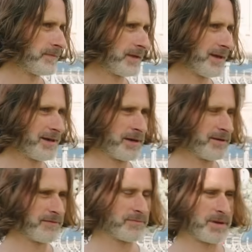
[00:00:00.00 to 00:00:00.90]
Yeah,
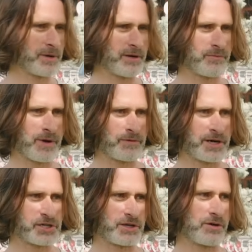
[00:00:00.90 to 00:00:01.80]
I even remember one
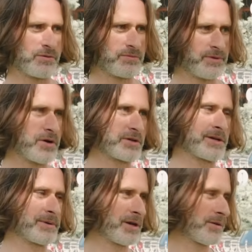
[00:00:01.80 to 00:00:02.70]
Russian girl a long
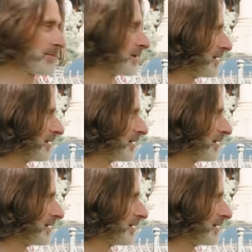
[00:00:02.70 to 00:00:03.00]
time ago.